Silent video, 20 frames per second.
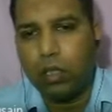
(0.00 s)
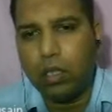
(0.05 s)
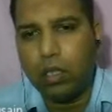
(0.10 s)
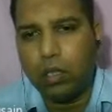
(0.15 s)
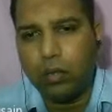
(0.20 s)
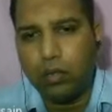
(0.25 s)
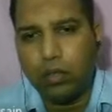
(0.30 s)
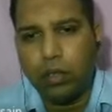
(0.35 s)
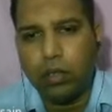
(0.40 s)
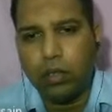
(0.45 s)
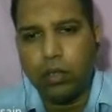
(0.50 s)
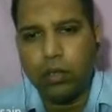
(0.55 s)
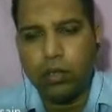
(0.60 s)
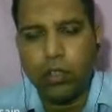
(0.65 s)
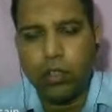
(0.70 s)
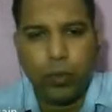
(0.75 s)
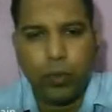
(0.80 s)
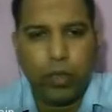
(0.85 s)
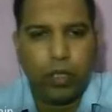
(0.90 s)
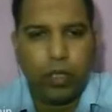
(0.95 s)
for
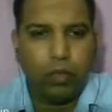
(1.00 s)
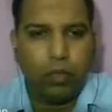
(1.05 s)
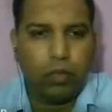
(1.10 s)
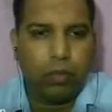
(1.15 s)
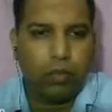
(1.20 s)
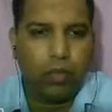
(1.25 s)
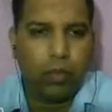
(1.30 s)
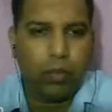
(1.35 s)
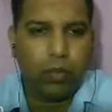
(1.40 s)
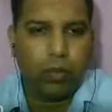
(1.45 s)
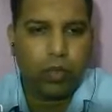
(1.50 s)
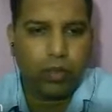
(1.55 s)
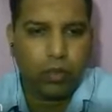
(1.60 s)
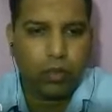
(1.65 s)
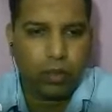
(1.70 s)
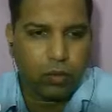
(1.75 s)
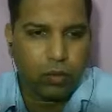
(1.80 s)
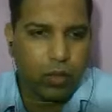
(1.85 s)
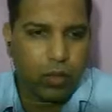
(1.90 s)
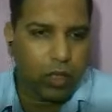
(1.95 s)
spreading from one person
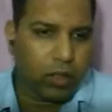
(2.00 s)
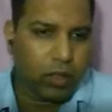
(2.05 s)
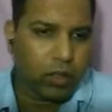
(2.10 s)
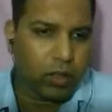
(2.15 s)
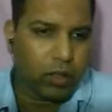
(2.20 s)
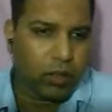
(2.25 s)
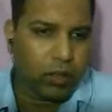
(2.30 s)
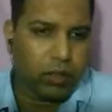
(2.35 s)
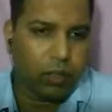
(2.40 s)
to another.